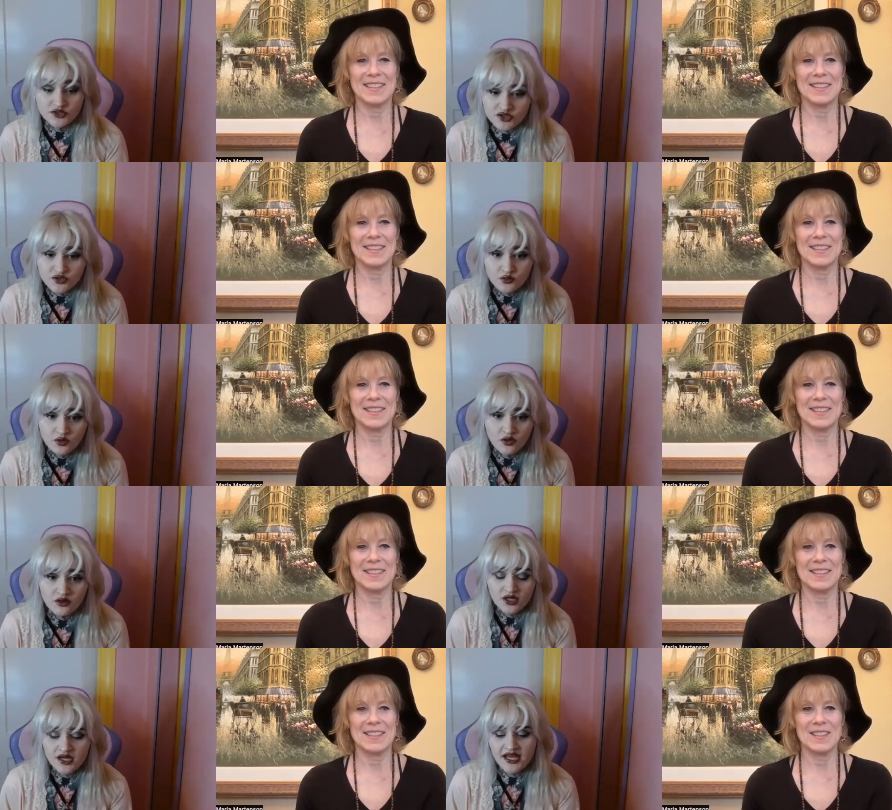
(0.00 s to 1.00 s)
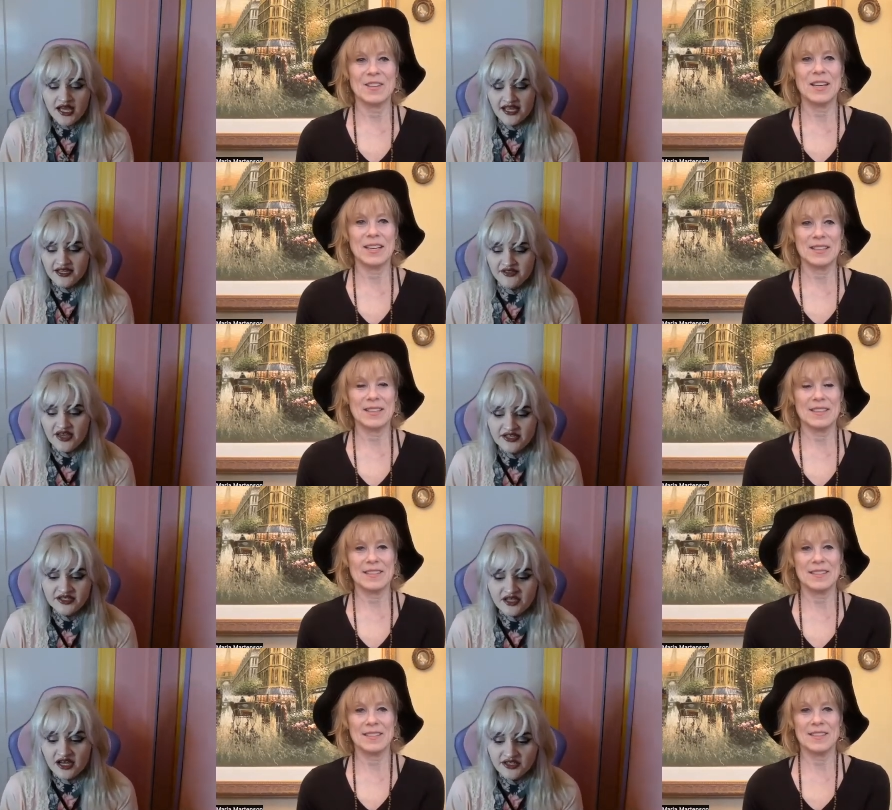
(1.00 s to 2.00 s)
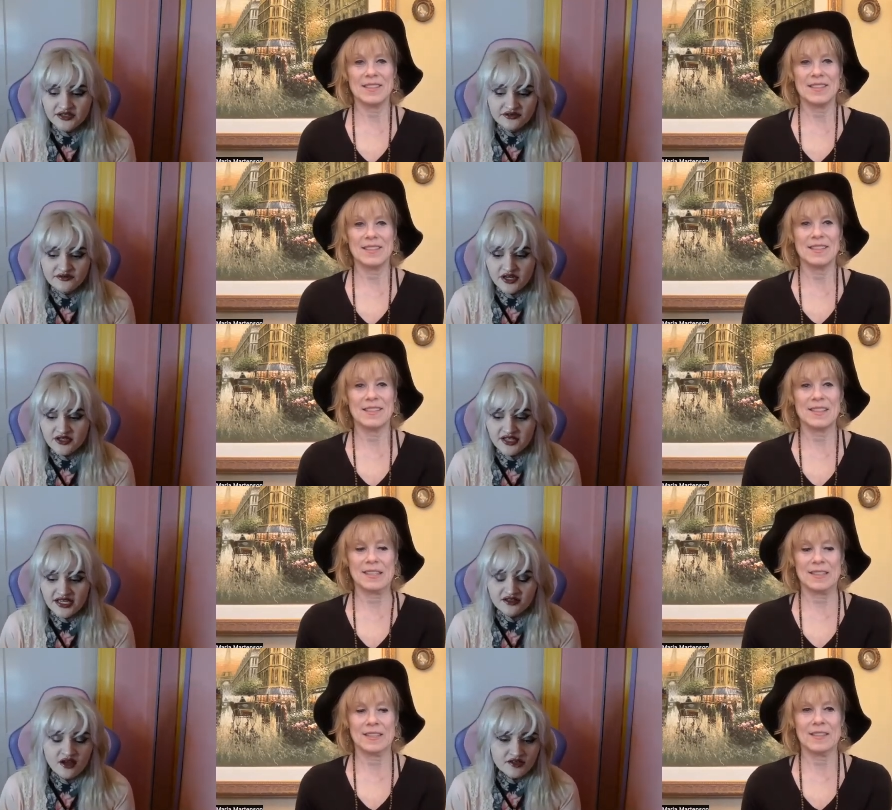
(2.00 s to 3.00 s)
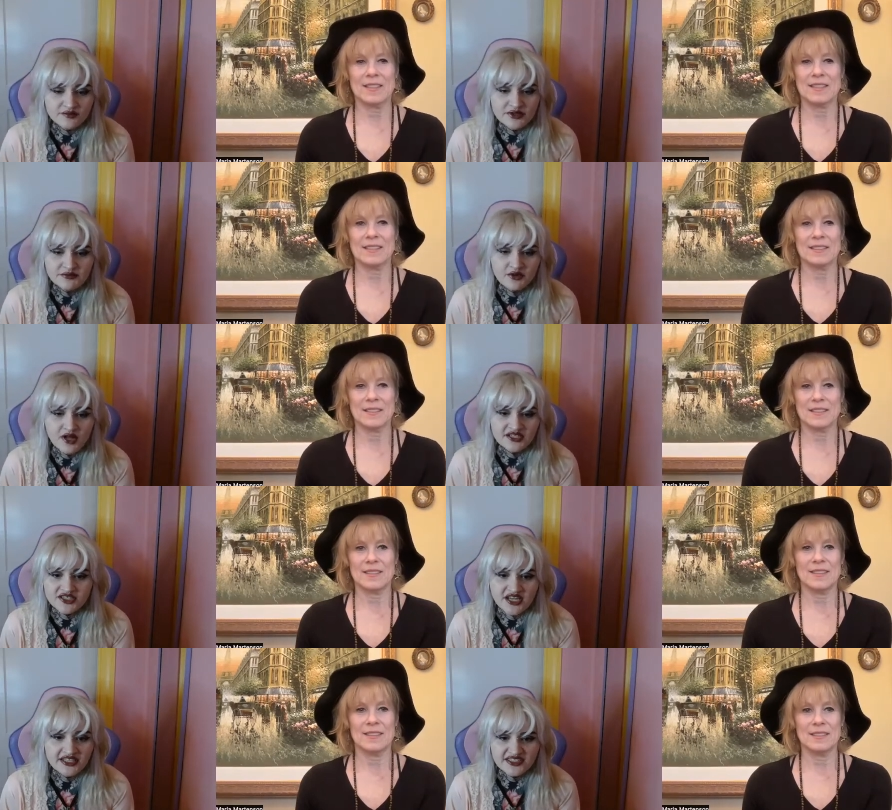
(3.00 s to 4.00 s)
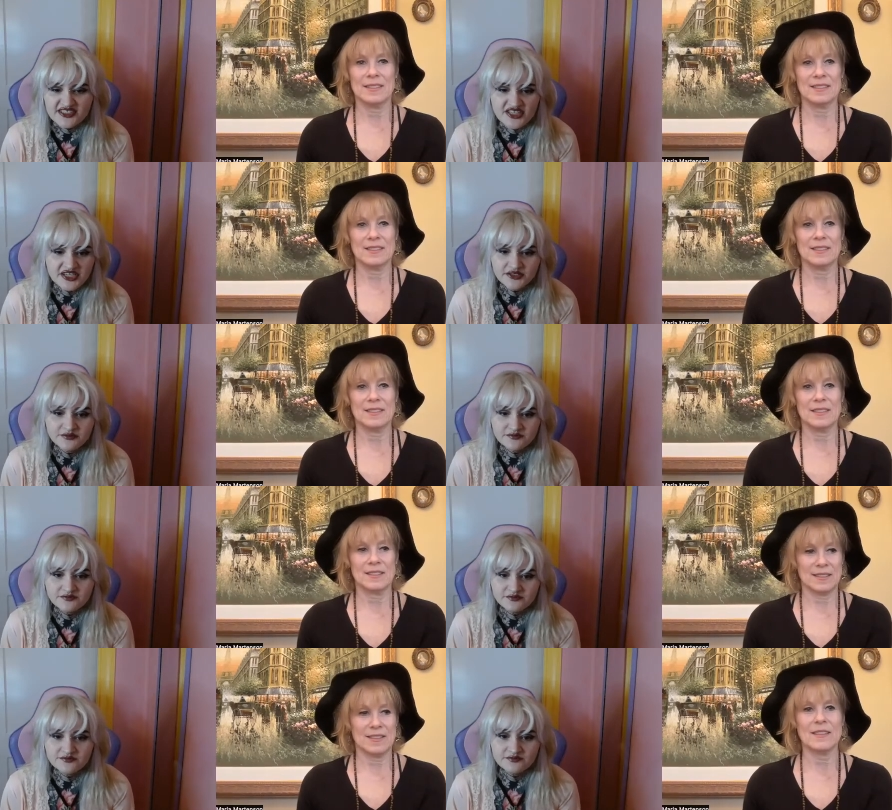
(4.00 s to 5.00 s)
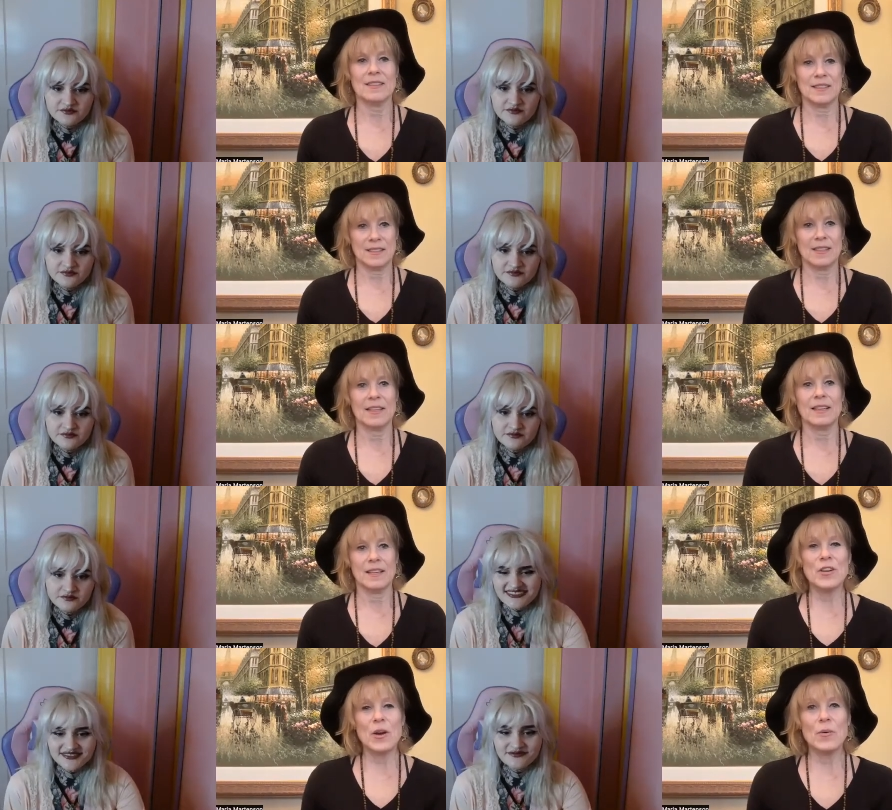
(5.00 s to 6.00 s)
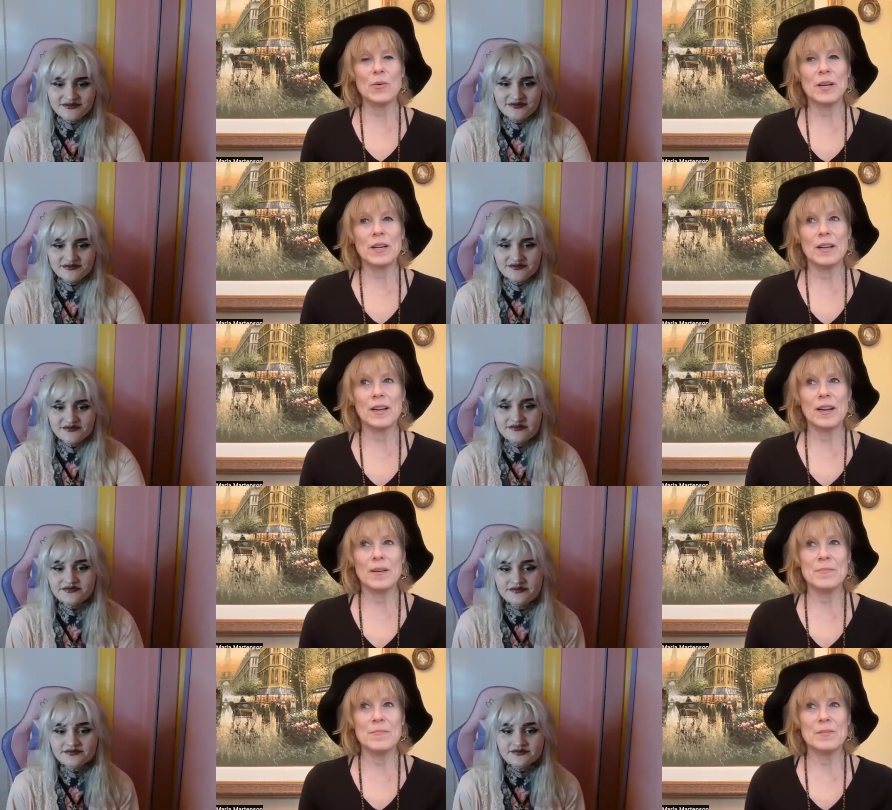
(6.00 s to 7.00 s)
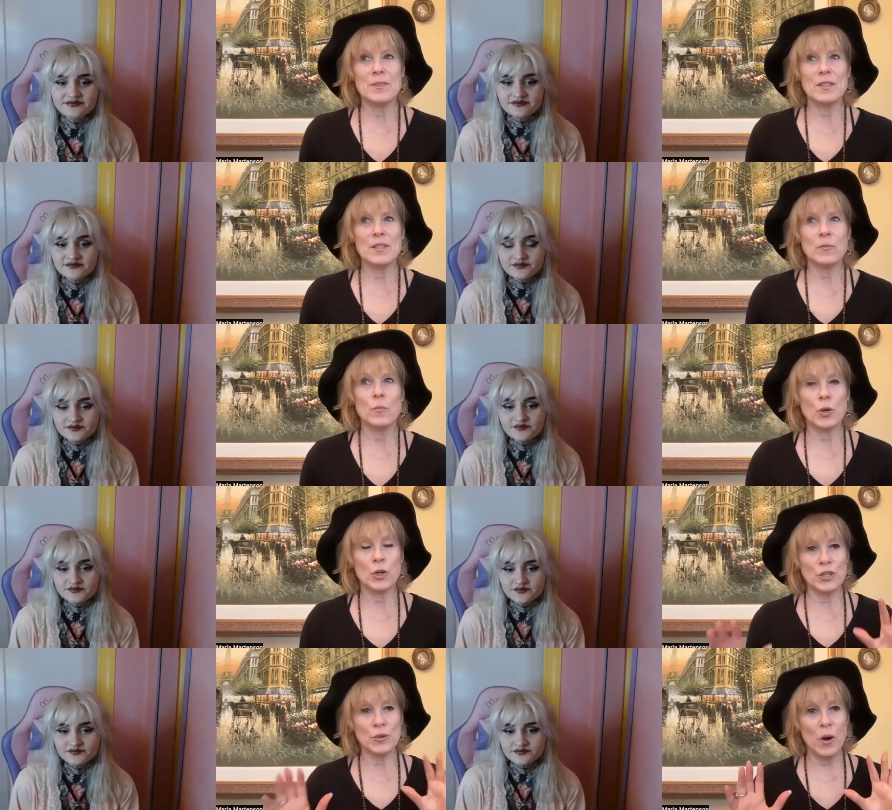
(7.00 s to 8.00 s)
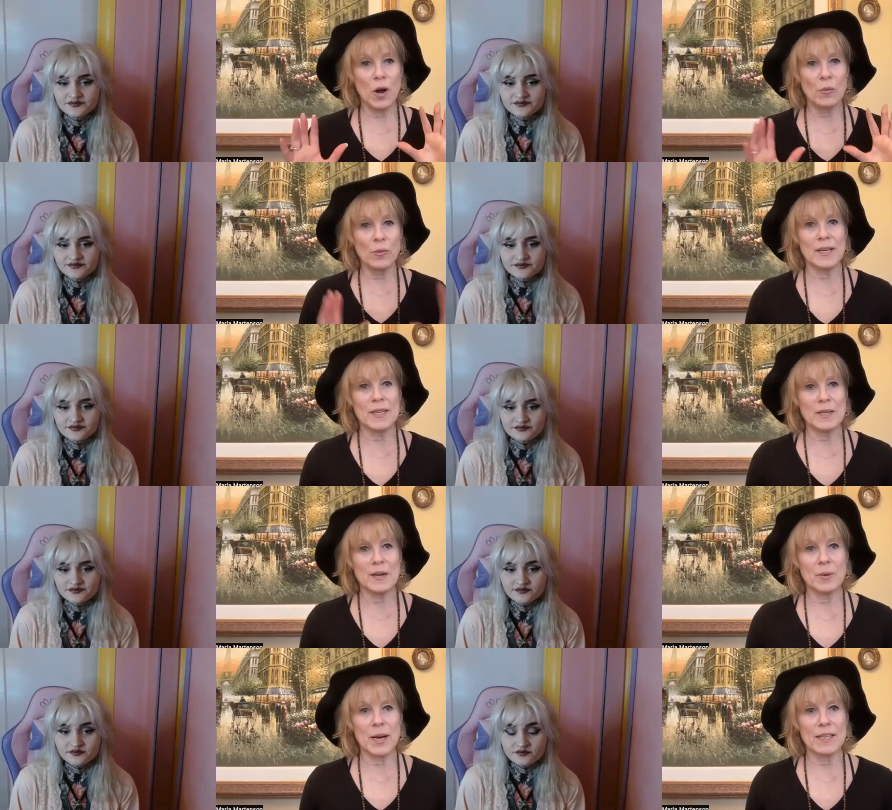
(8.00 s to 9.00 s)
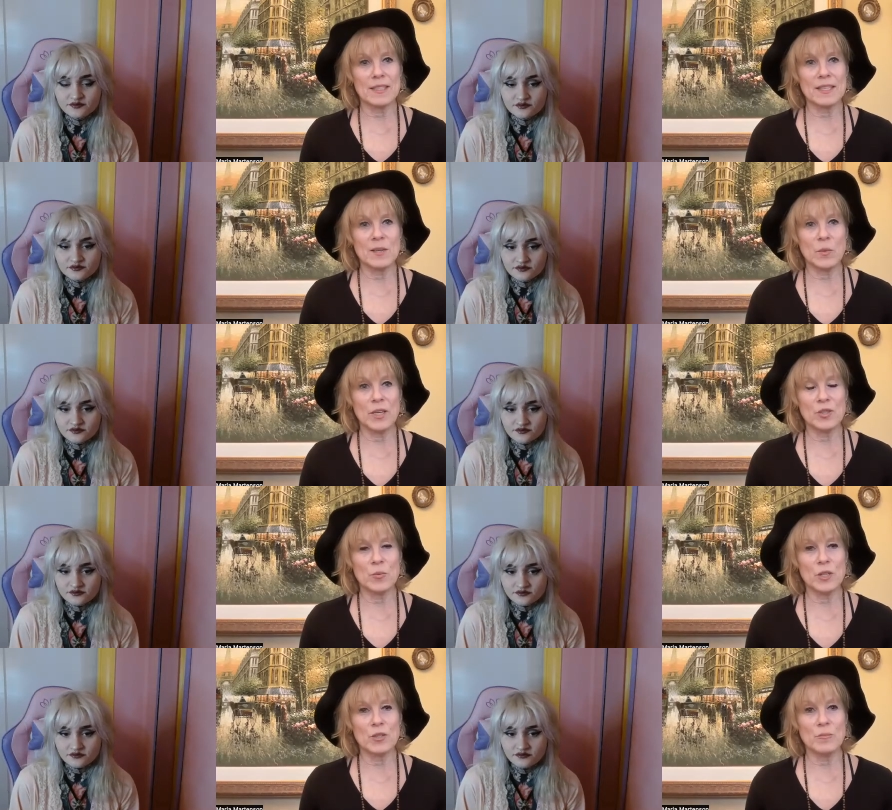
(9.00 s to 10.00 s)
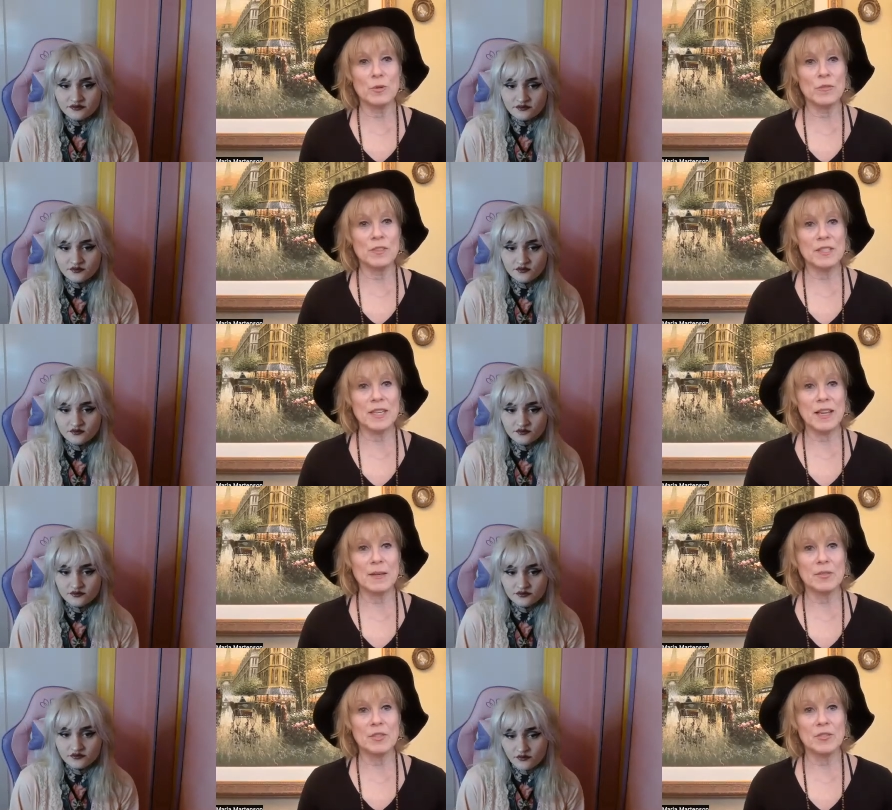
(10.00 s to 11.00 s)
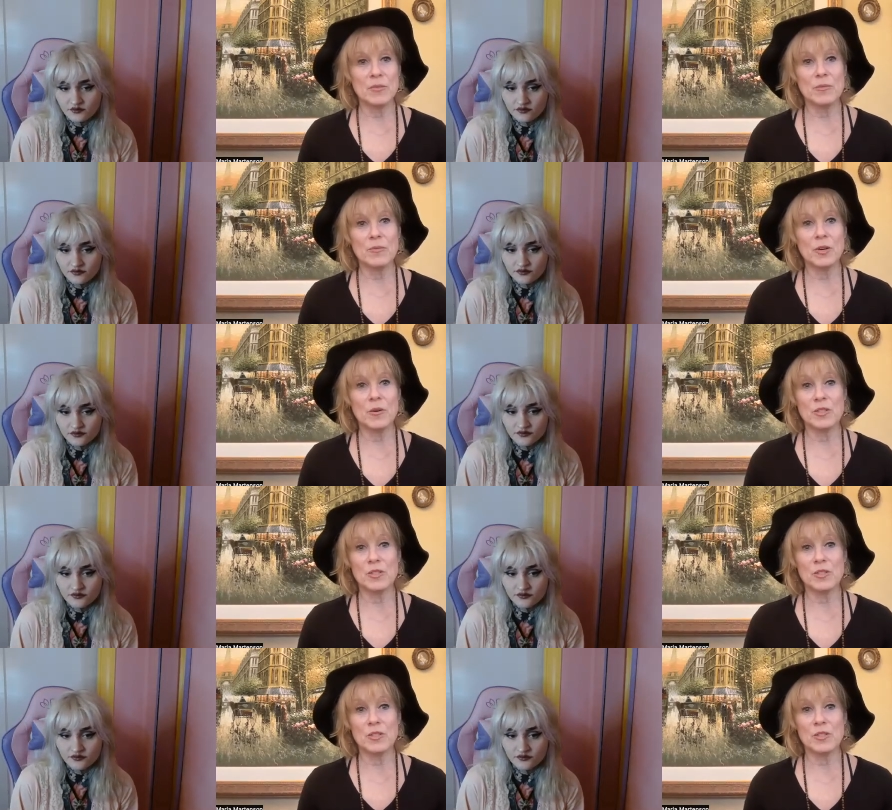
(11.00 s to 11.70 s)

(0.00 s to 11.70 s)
Speaker 1: school. Okay. And then kind of uh, like a lot of people, I just kind of stayed.
Speaker 2: So, um, were you already a practicing witch when you moved to Salem to go to